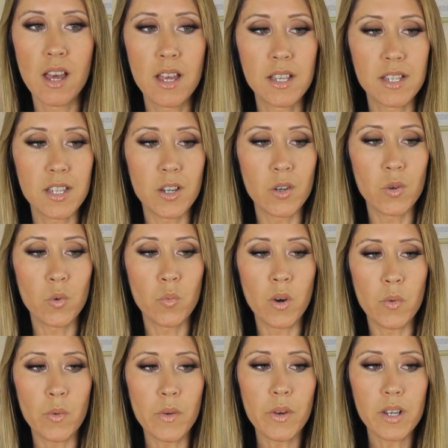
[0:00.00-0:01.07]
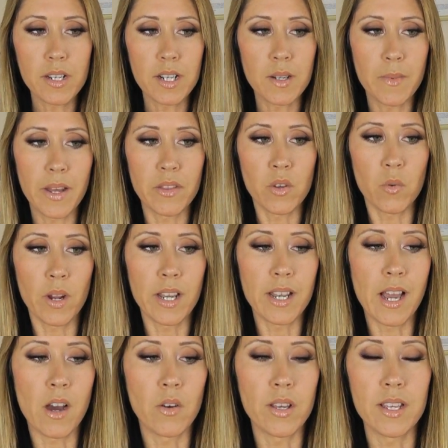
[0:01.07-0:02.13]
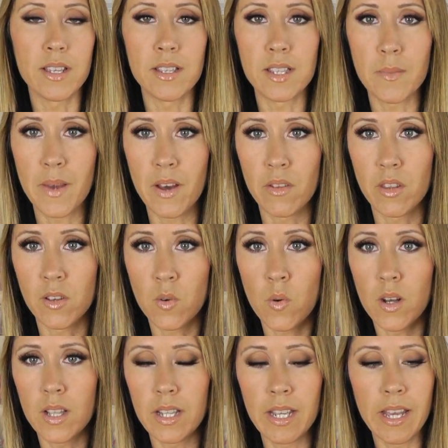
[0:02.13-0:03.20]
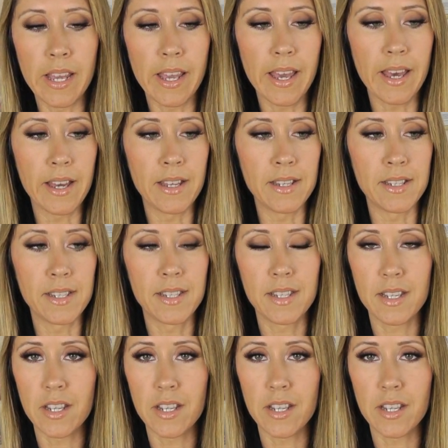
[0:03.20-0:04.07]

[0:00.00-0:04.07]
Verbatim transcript: So what we want to talk about though right now is about the quality and